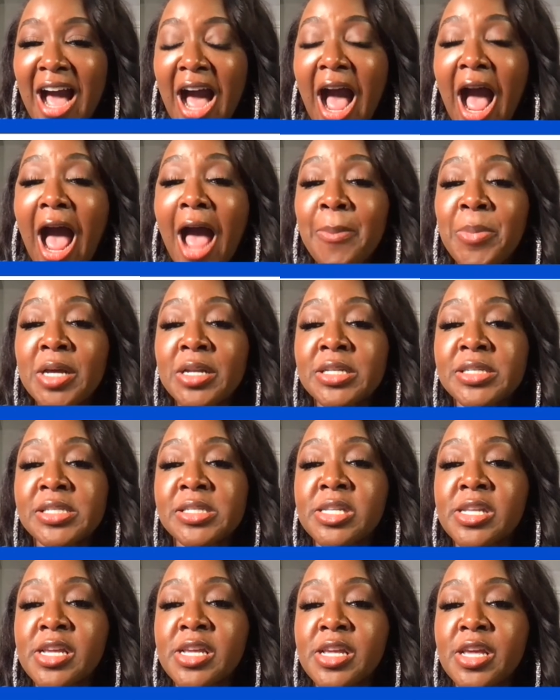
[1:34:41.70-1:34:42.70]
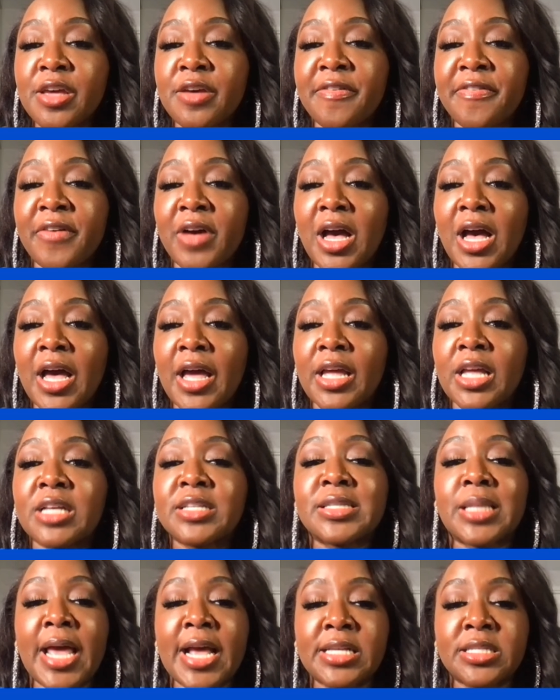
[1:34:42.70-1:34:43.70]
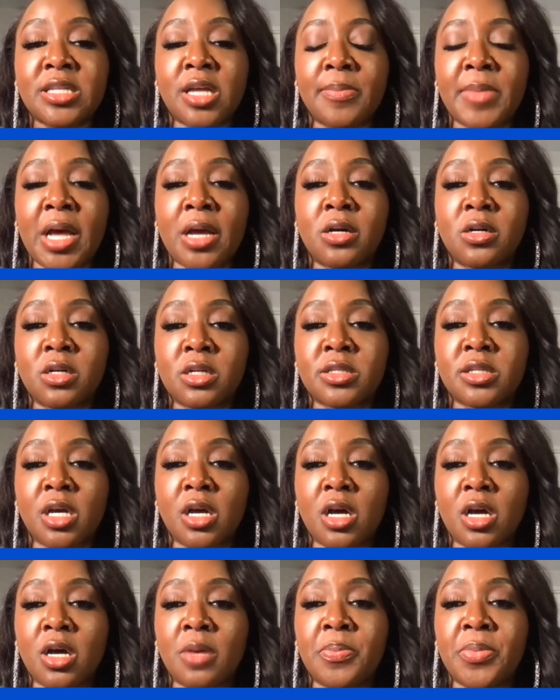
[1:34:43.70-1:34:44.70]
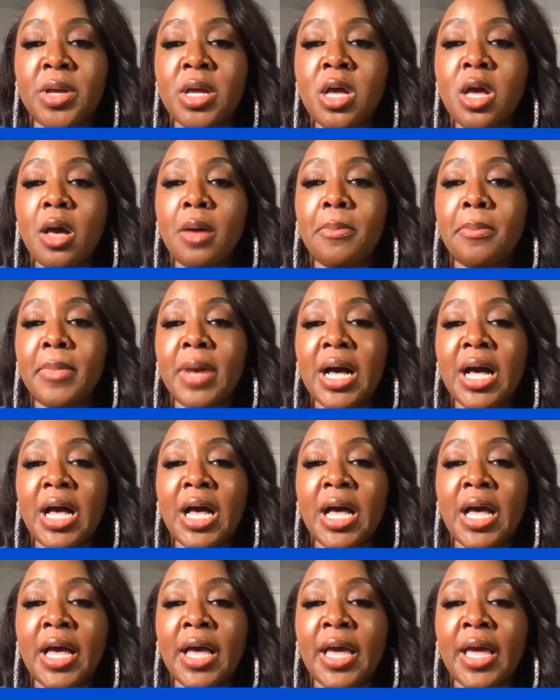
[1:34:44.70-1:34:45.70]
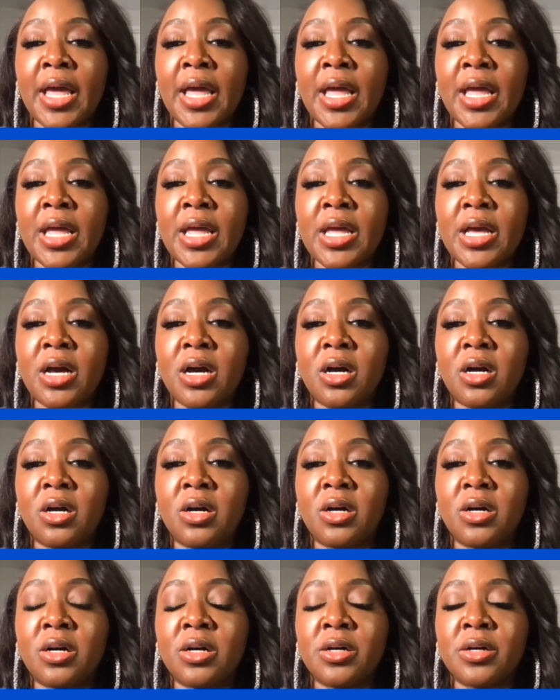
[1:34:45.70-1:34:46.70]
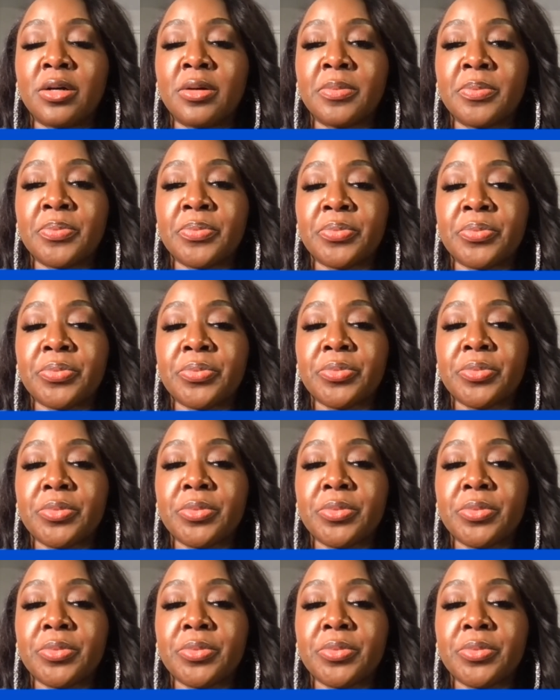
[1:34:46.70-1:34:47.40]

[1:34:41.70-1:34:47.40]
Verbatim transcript: I'm gonna see if I because last time I hooked up my um